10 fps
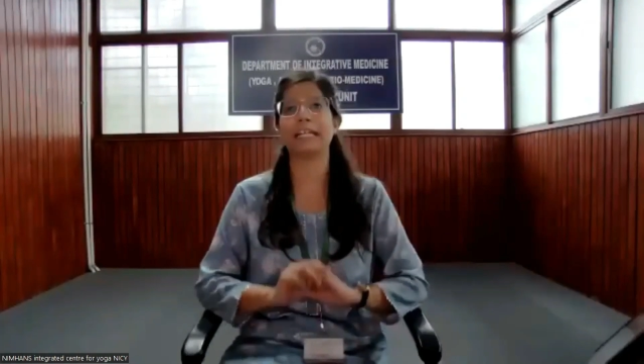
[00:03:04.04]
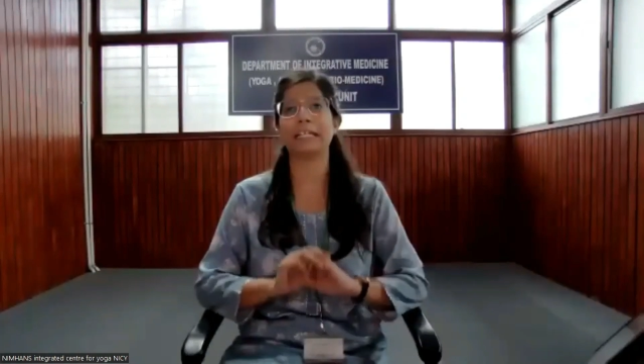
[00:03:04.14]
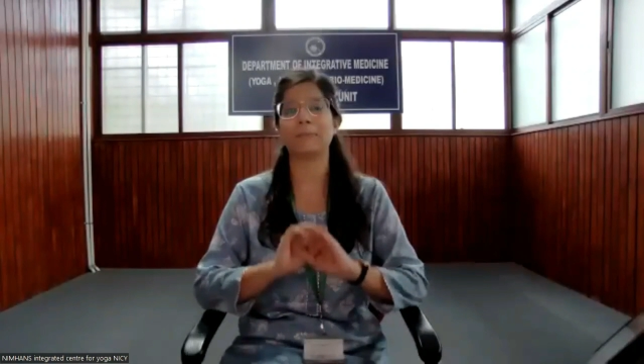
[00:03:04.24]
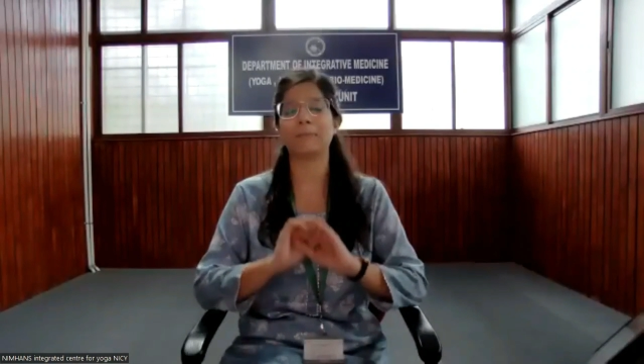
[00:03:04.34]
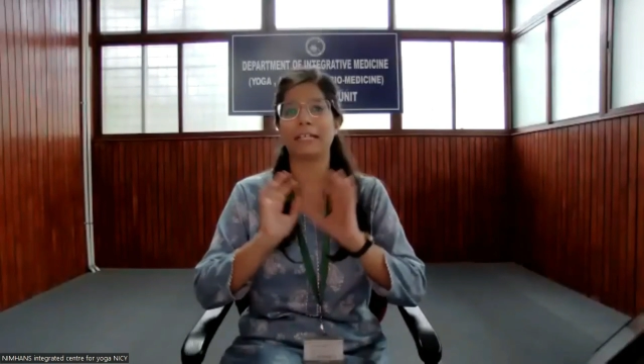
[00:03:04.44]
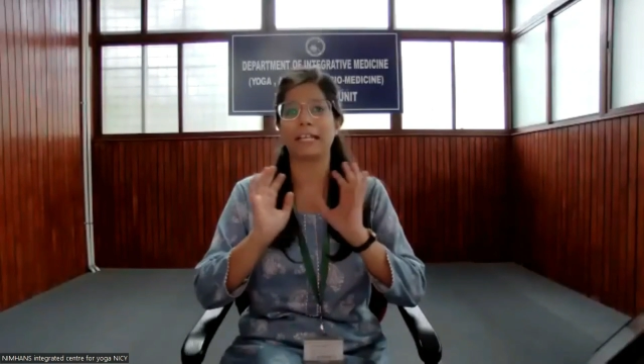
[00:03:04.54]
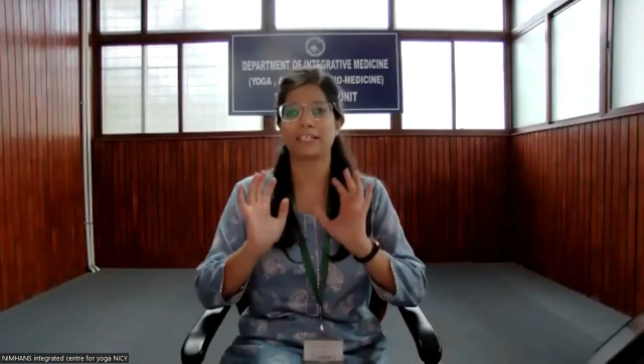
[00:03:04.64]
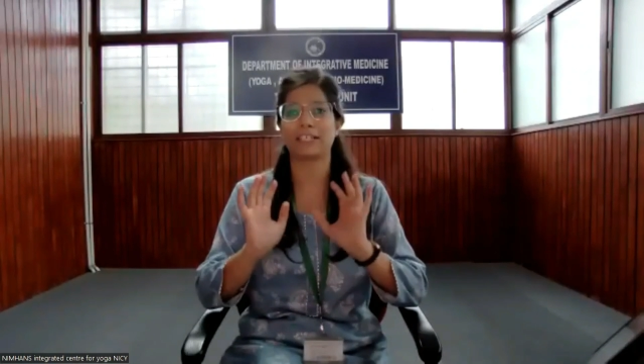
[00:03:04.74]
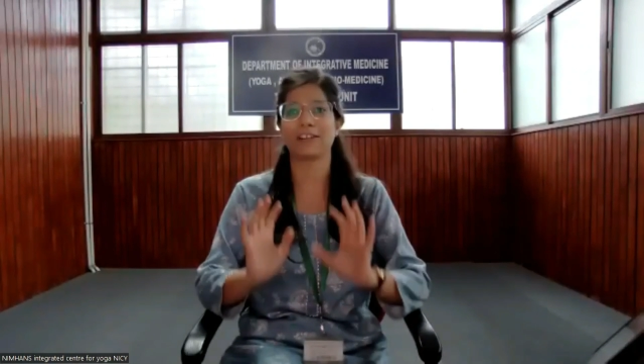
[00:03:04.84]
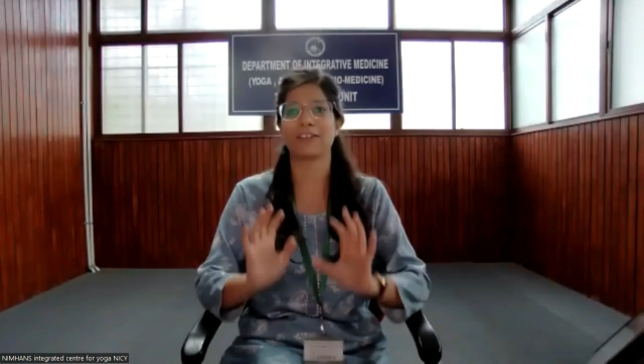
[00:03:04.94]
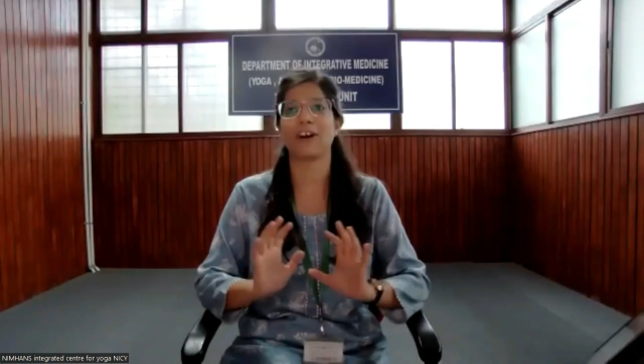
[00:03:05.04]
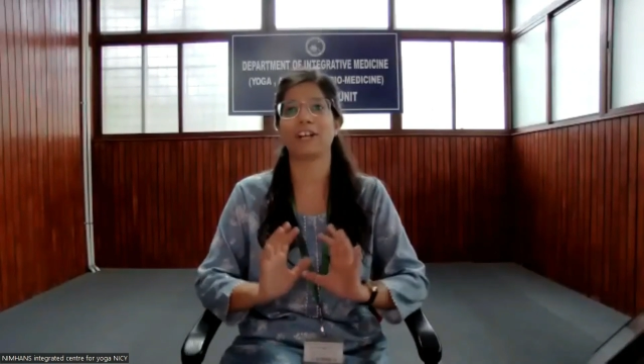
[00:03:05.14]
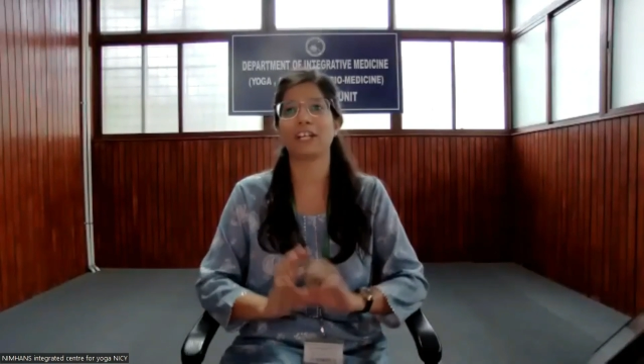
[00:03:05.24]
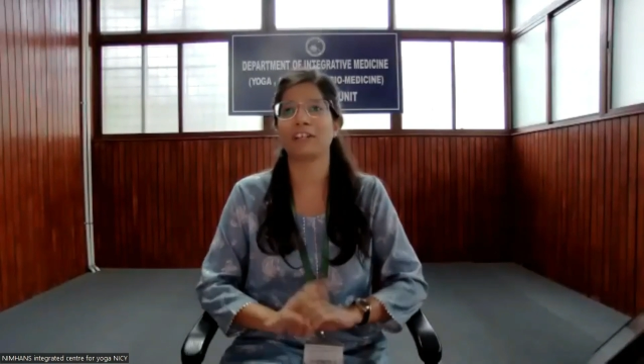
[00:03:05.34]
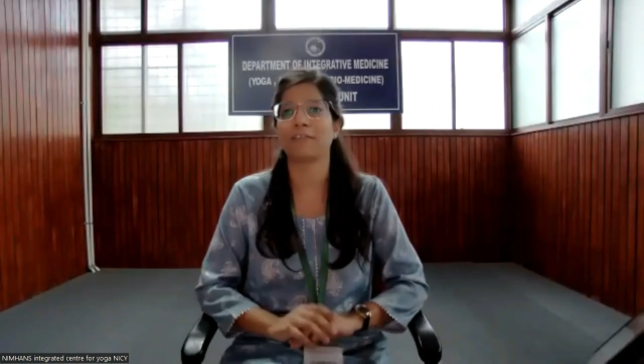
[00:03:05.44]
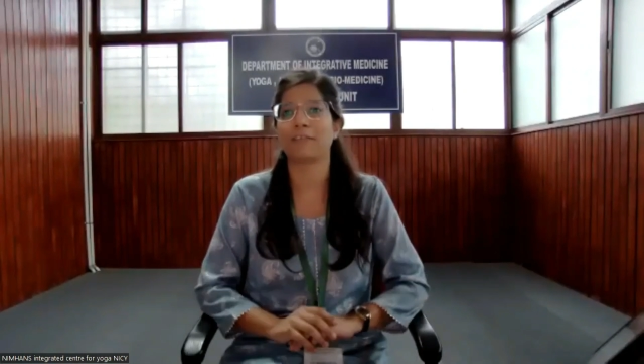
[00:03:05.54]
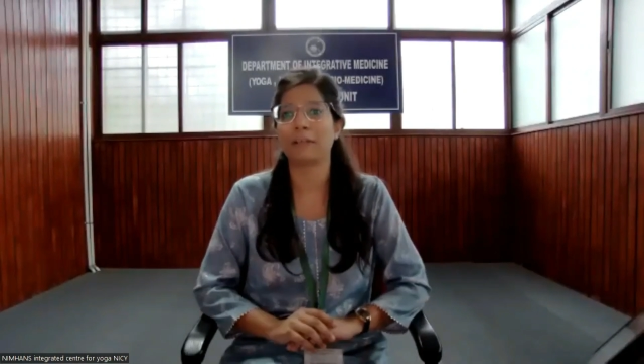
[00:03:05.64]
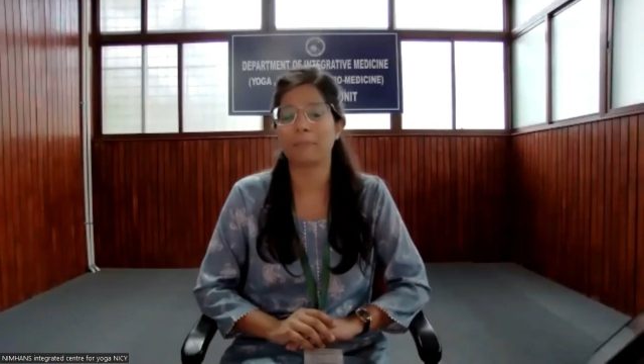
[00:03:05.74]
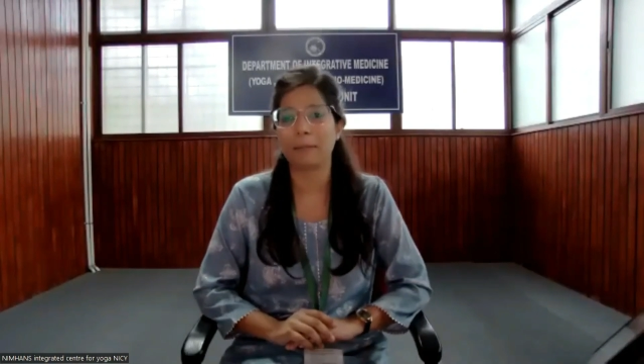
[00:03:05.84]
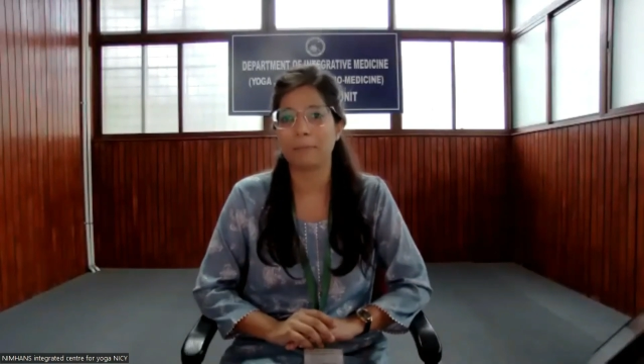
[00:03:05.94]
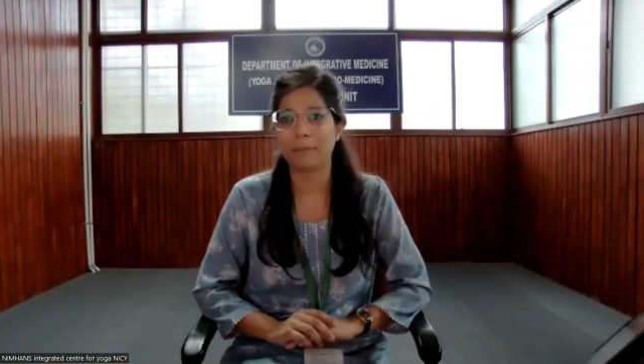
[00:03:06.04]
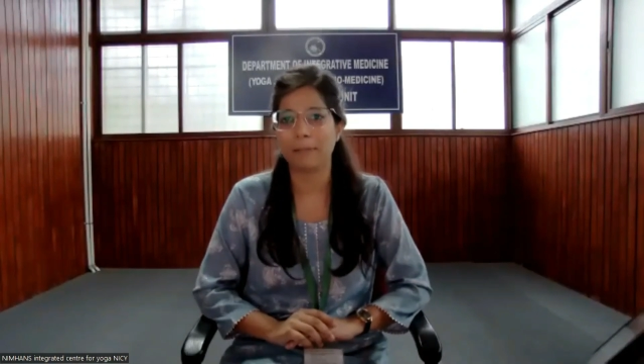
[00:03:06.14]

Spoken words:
interpretation according to different people.